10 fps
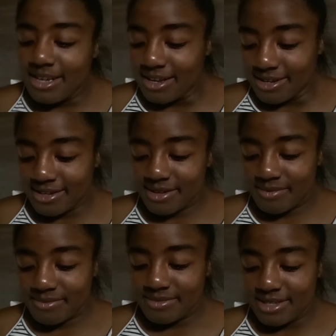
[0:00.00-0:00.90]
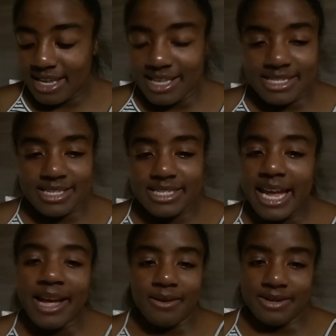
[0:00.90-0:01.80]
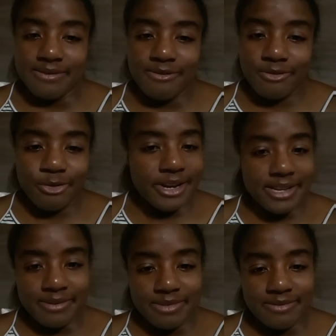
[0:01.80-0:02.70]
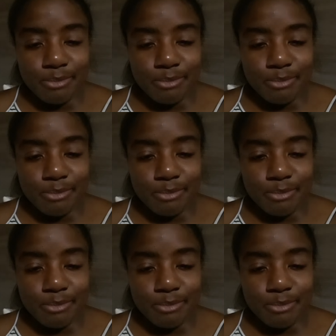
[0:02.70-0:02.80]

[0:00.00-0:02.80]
Uh, it is the sound of freedom,